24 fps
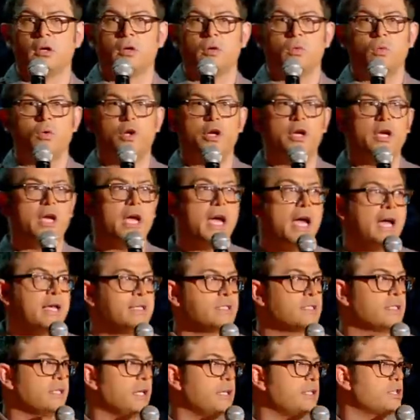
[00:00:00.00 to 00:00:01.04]
What do you
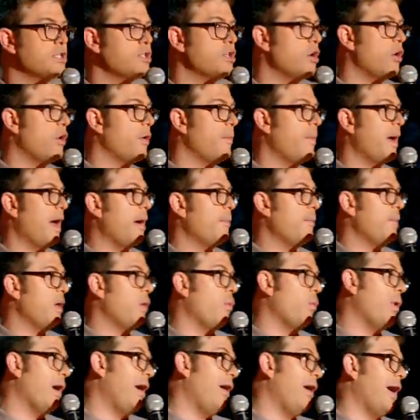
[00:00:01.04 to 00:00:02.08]
guys need to know about me?
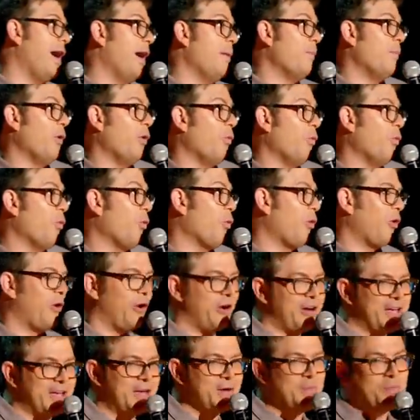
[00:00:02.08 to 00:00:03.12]
Well, I'm a
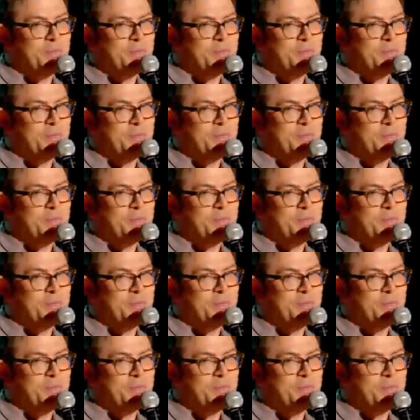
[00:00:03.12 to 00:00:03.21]
work in